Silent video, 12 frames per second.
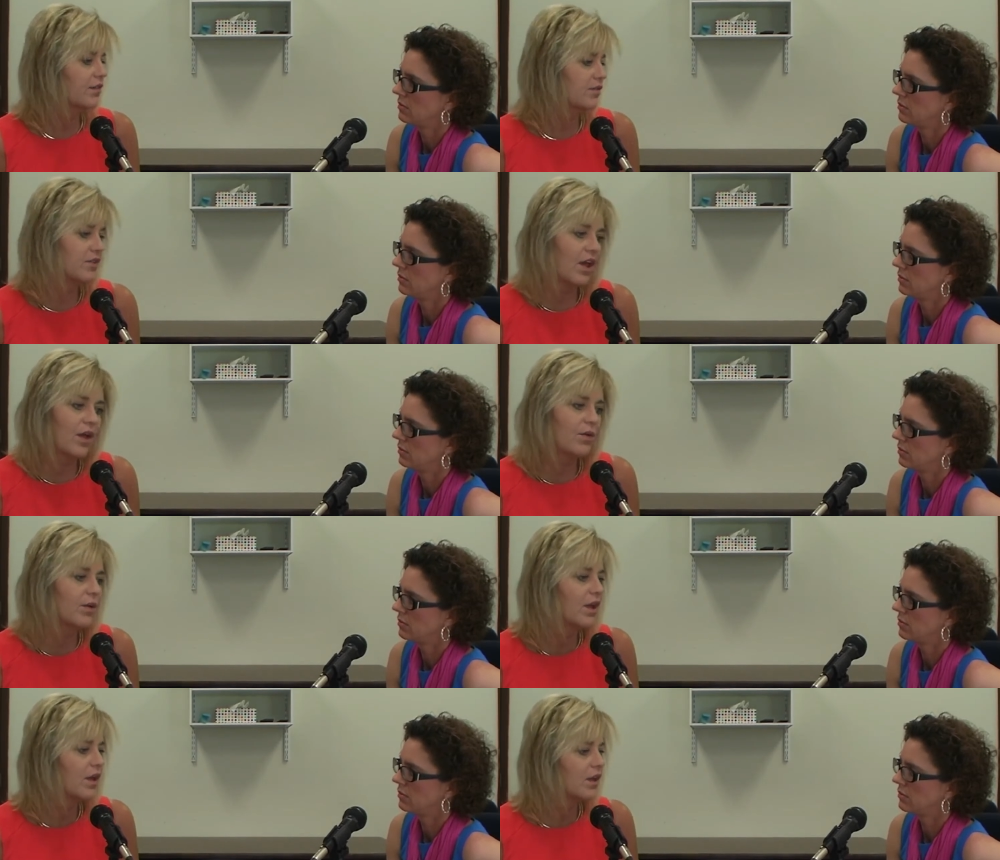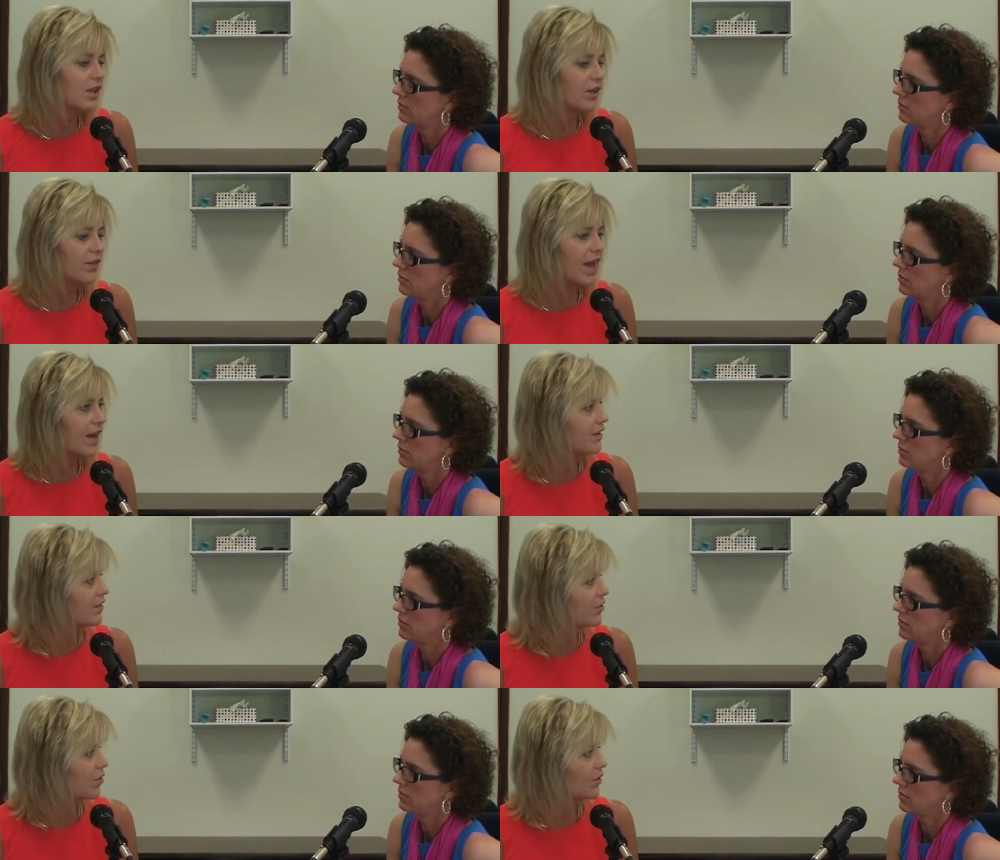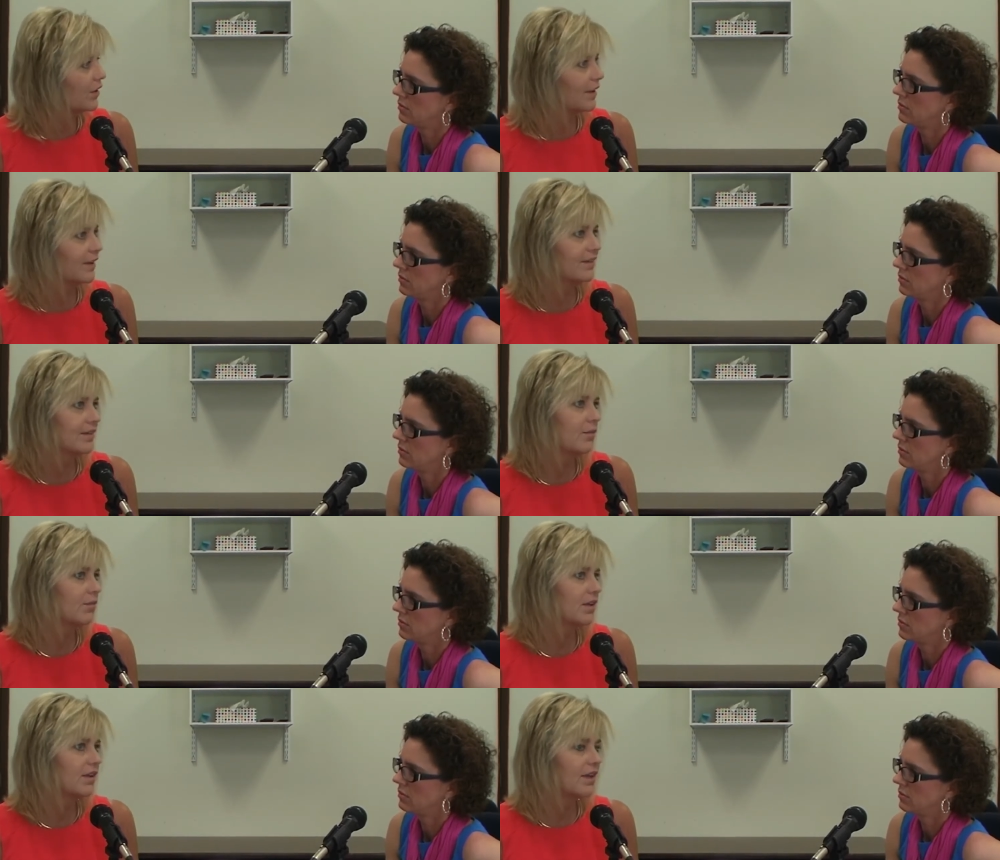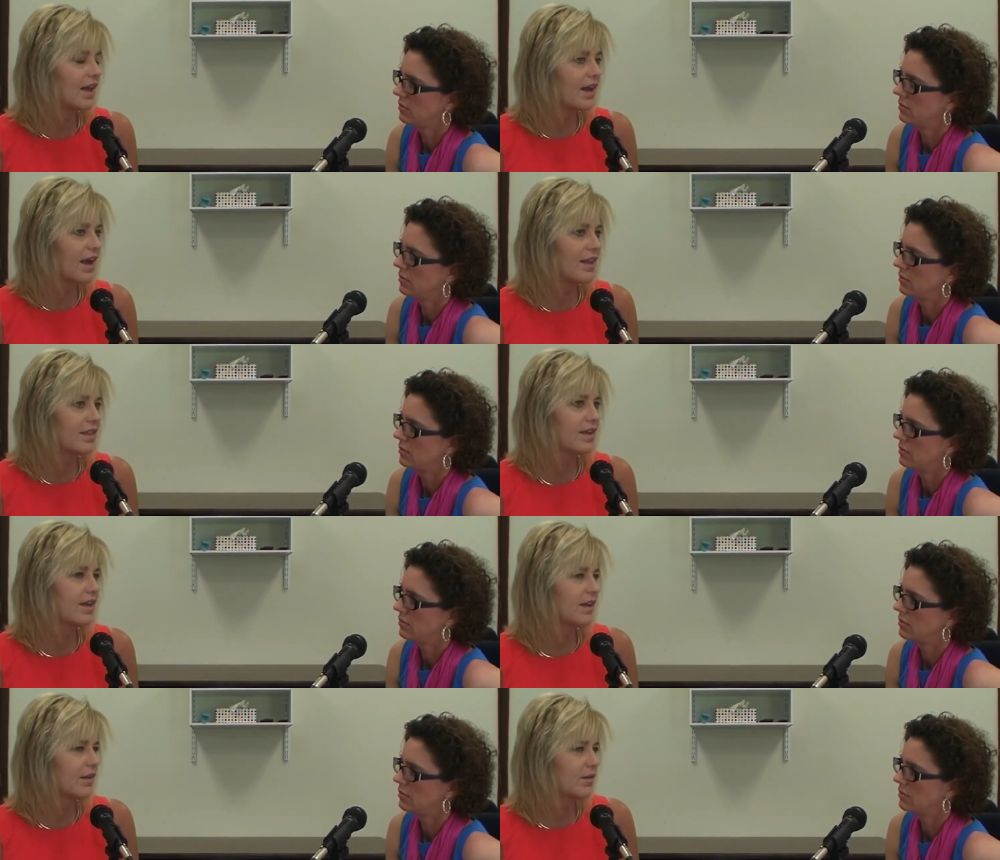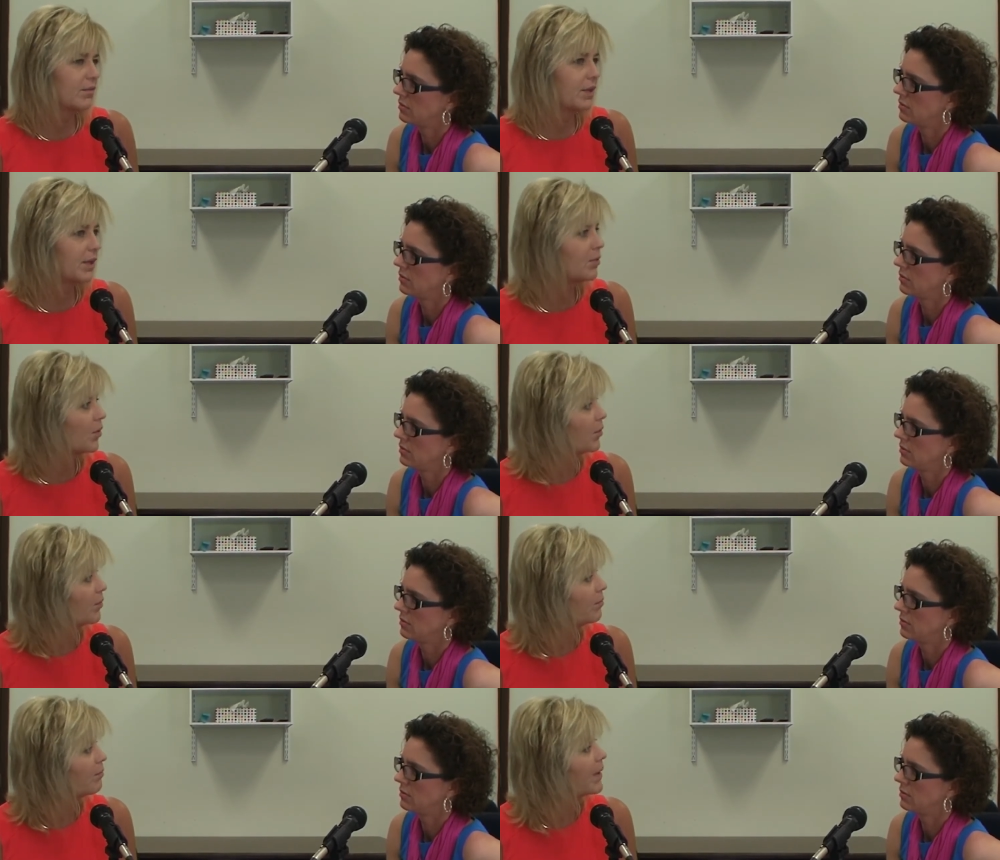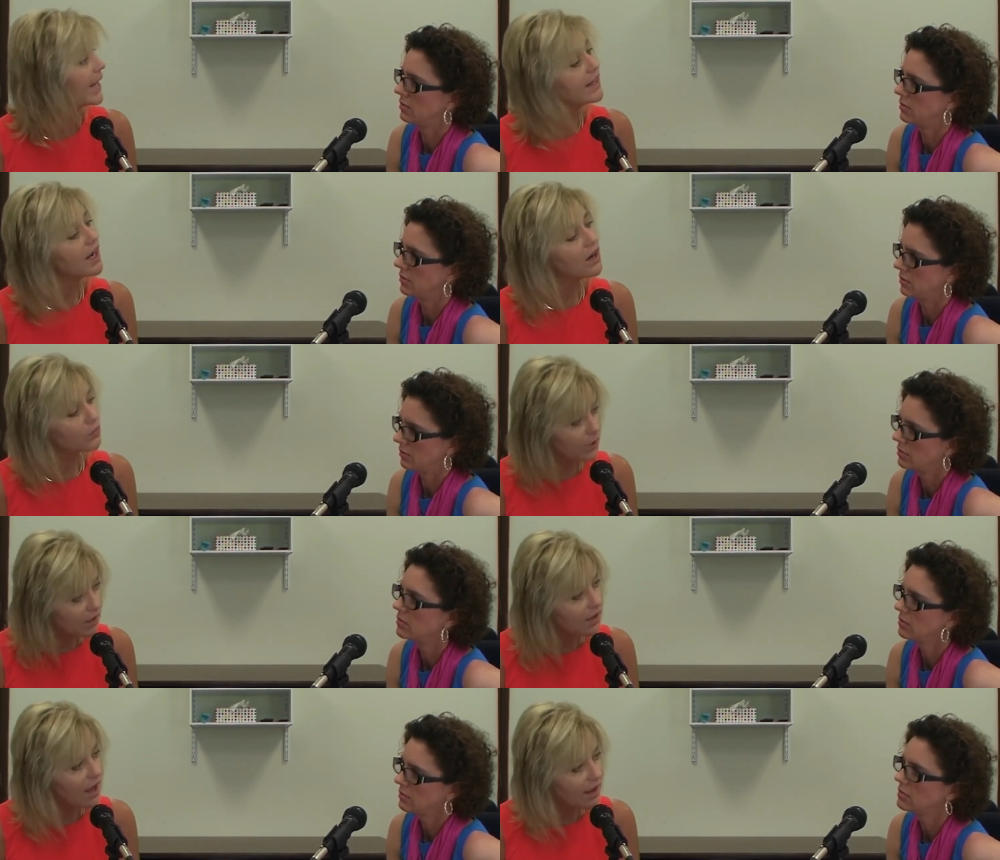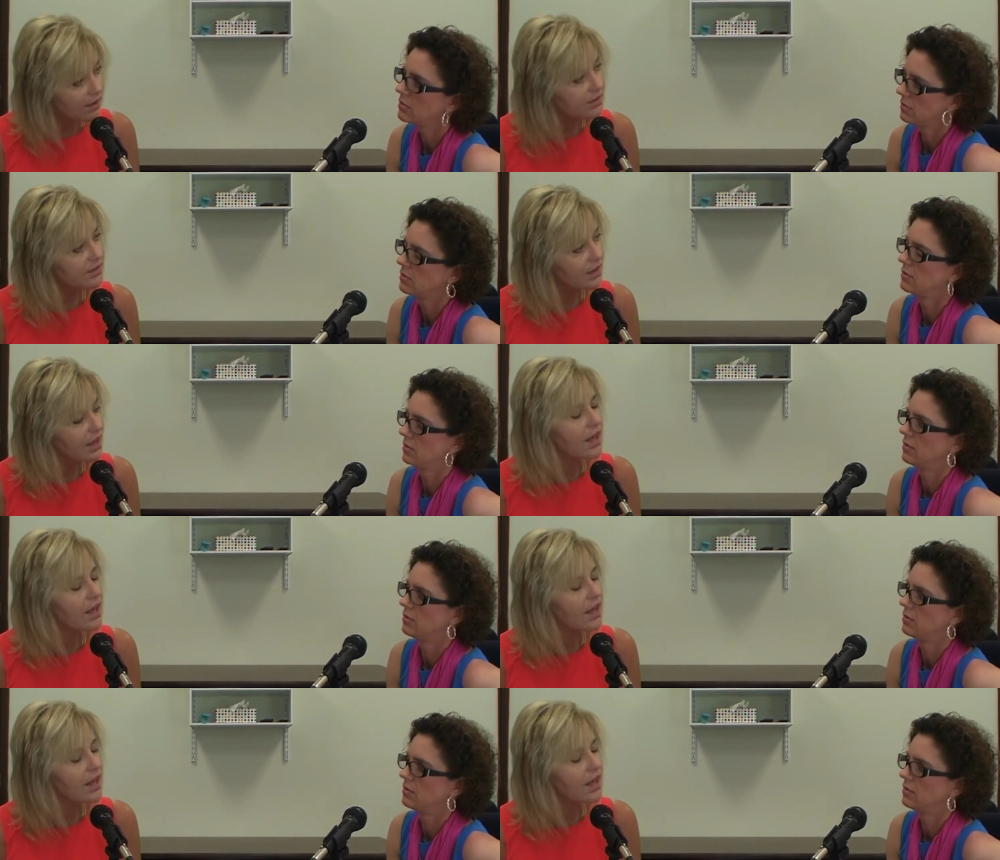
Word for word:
Speaker 1: So that is certainly something that I think people may not realize.